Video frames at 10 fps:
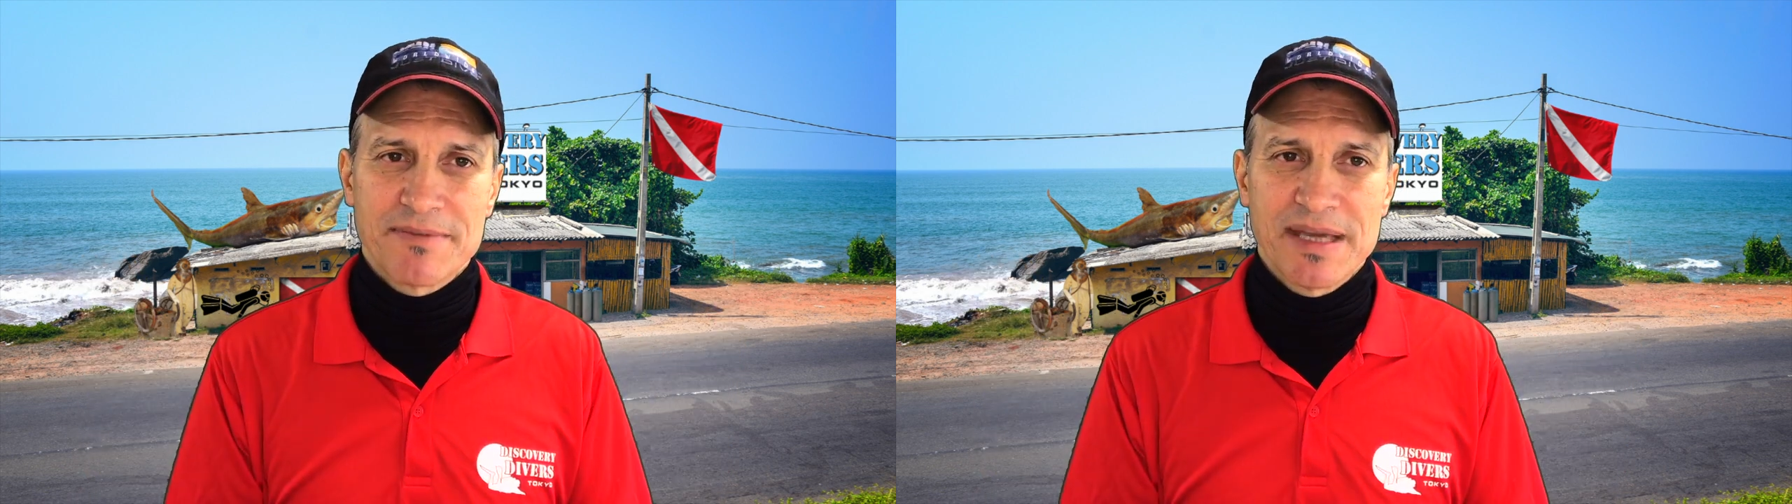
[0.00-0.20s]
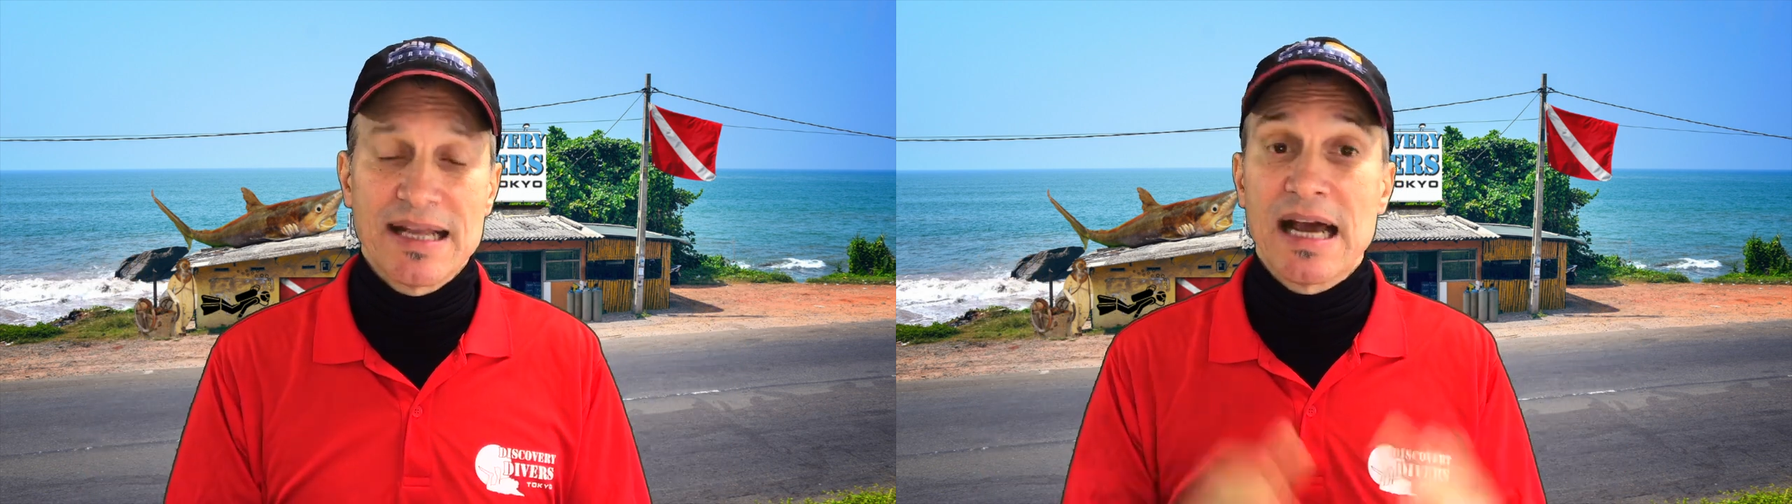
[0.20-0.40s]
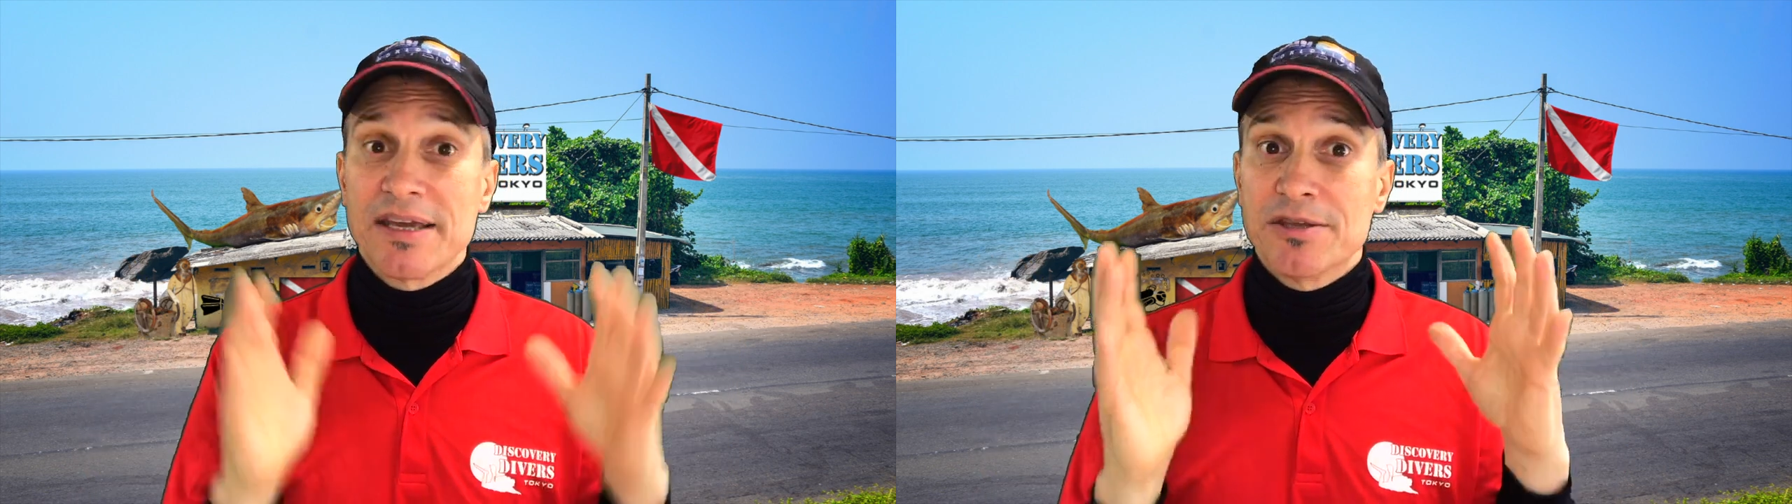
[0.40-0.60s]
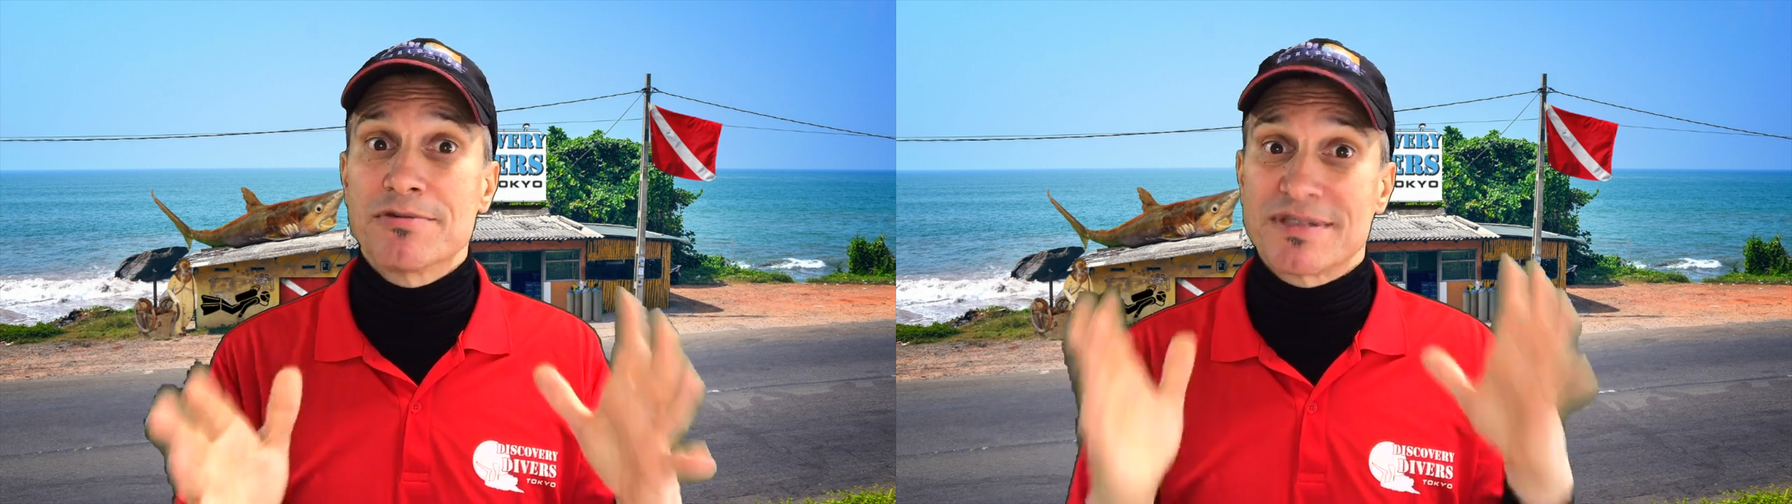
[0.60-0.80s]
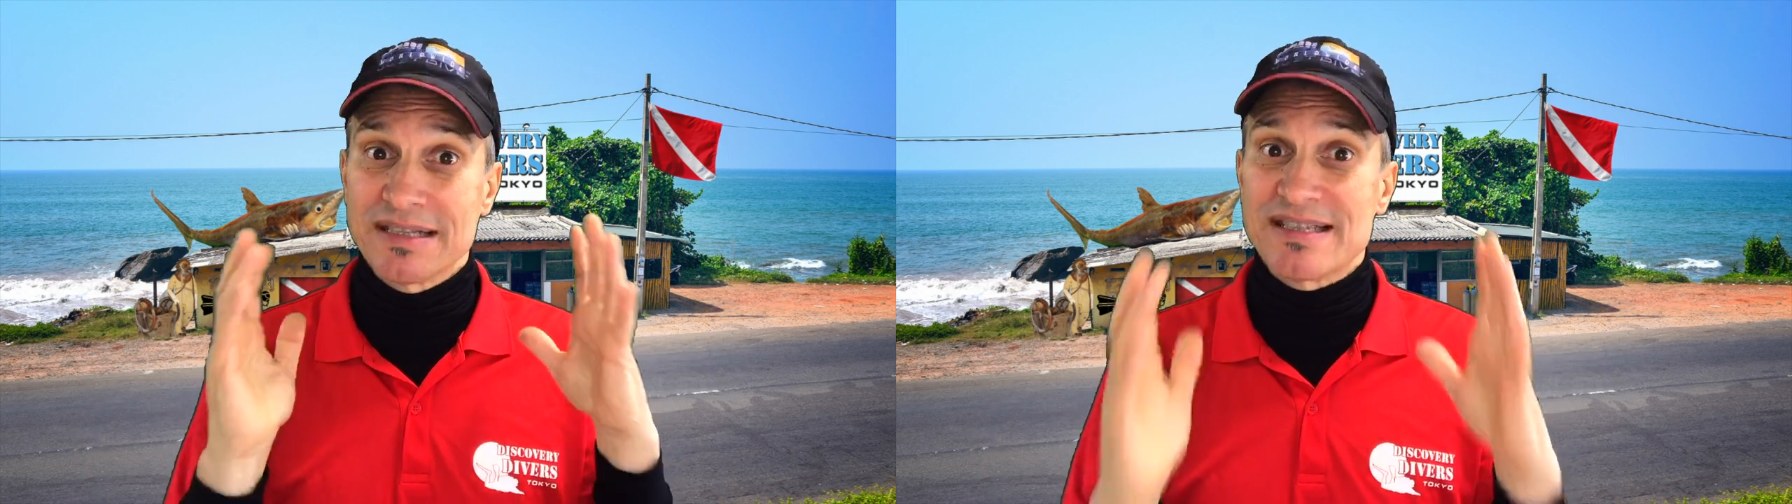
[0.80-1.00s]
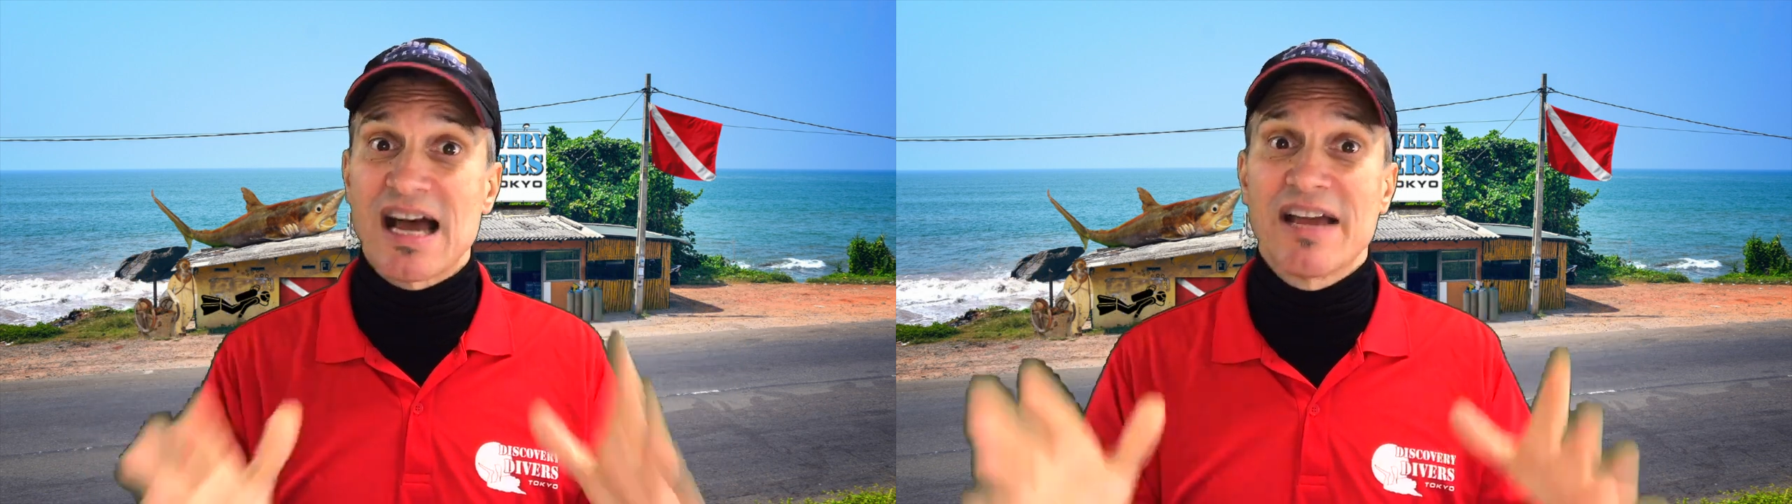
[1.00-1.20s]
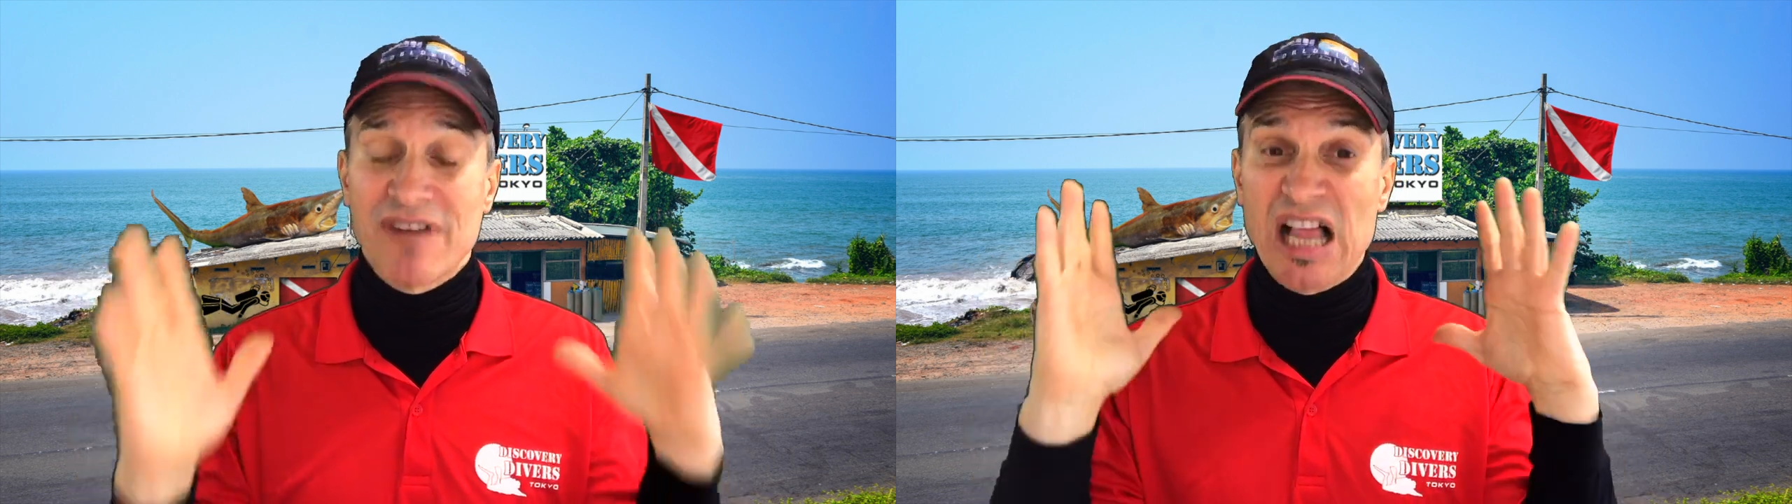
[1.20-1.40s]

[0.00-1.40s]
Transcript: me and i used to dive